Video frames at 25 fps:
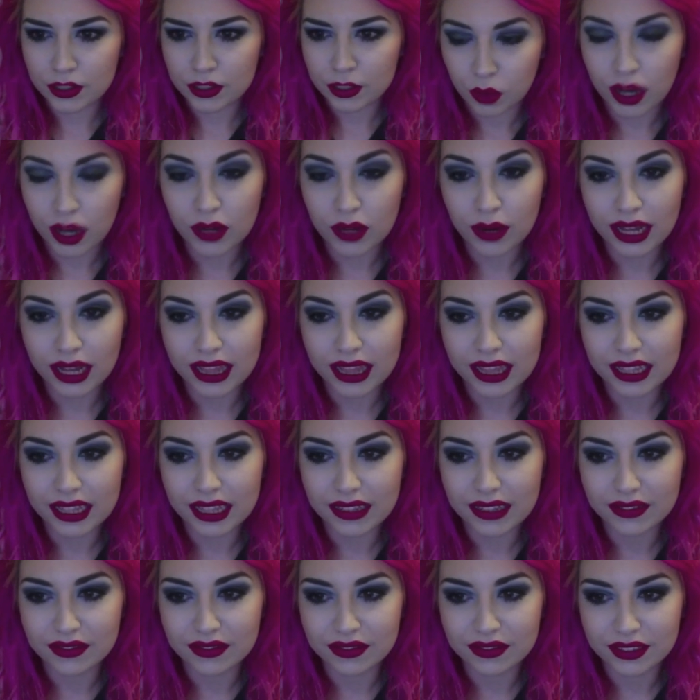Where do I
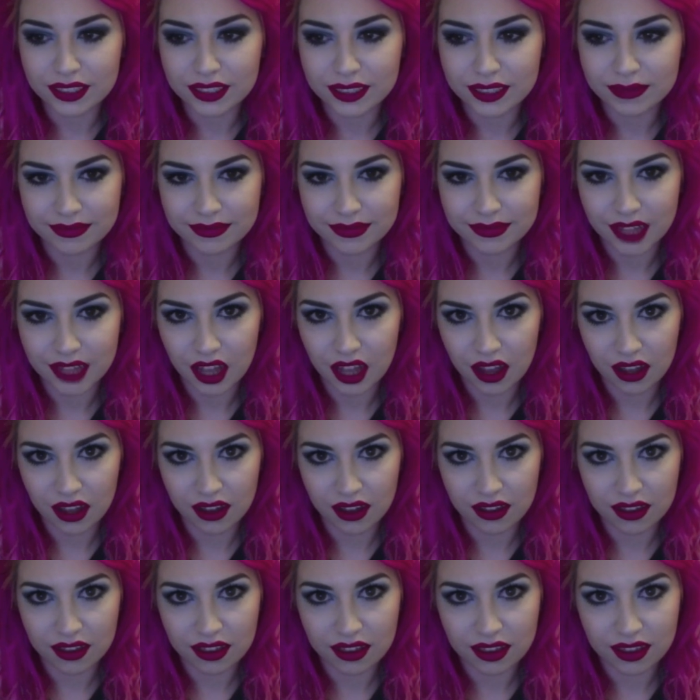live?
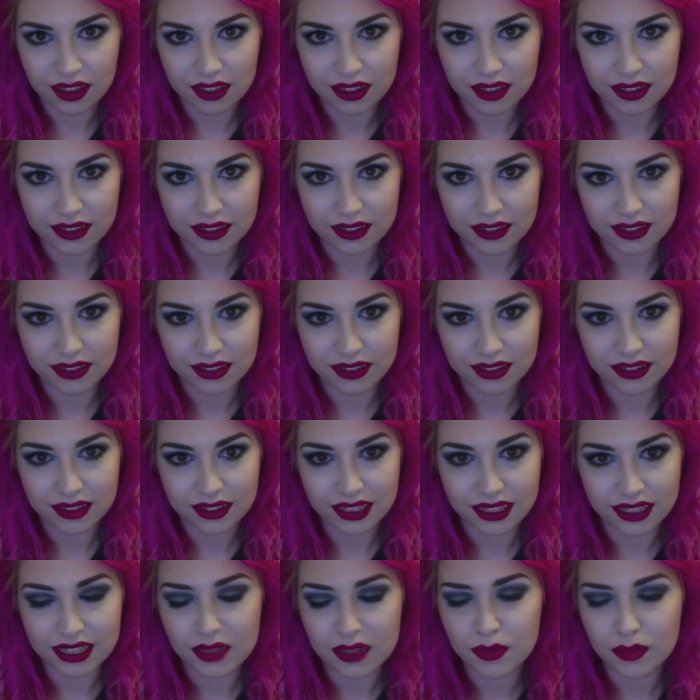Earth.
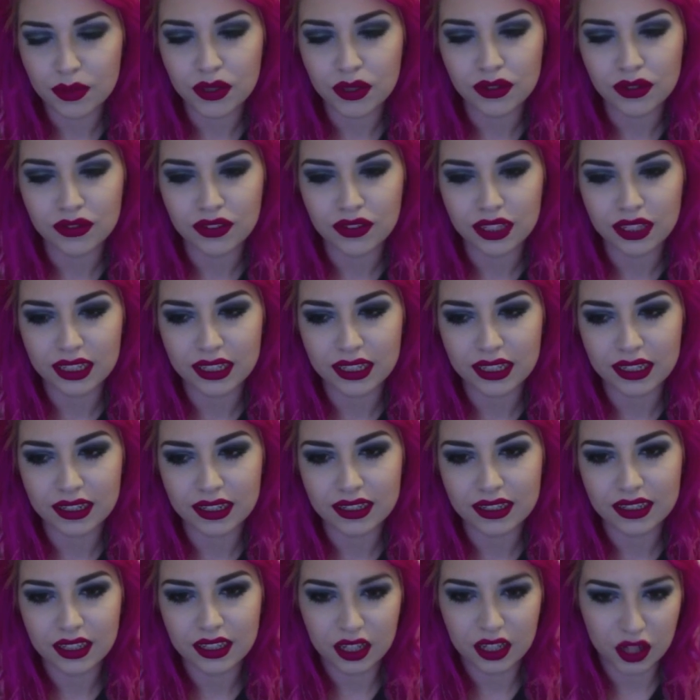It's beautiful here.
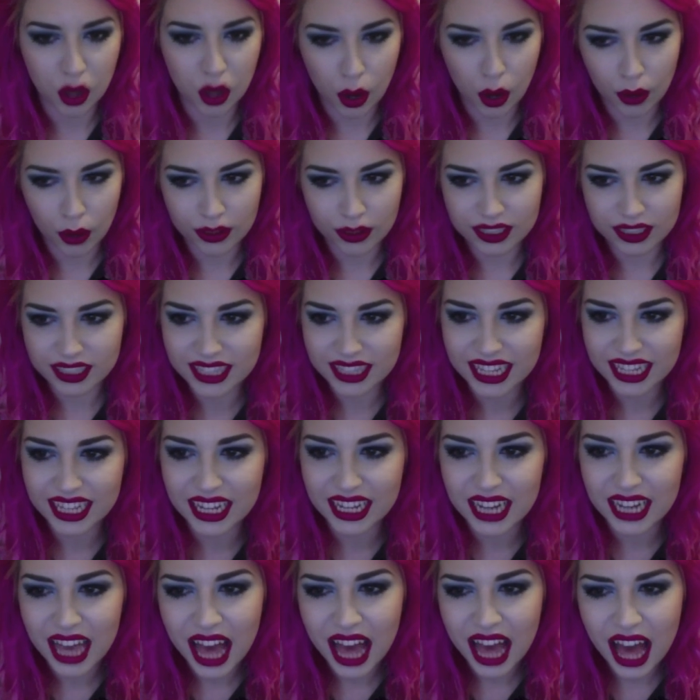No, just
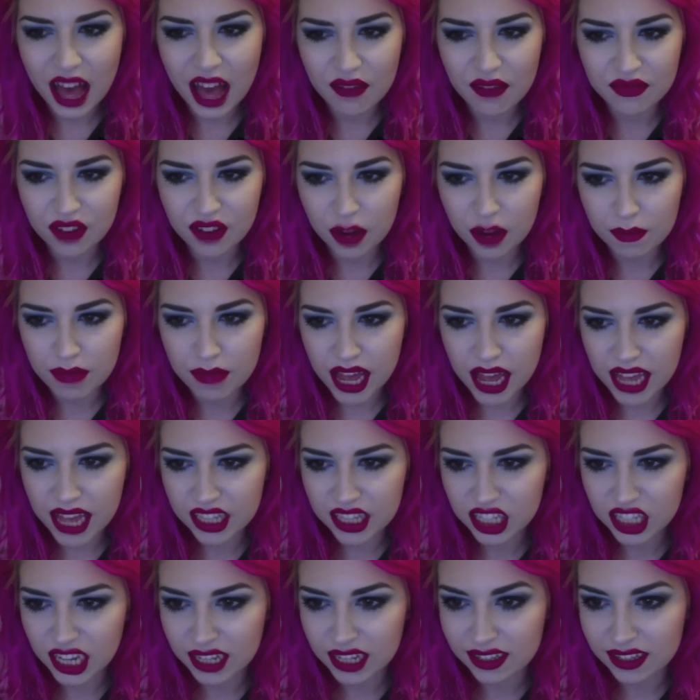kidding. I'm from
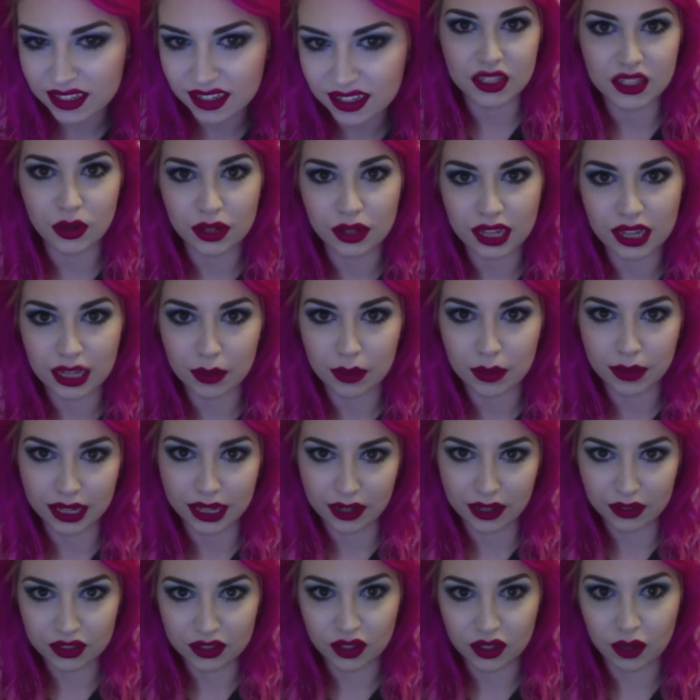Manchester. Kill me or
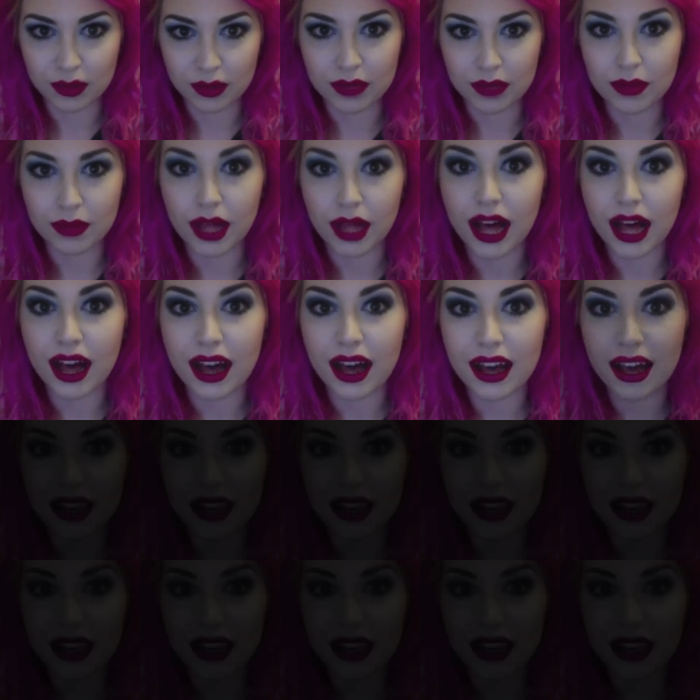stalk me. Bye.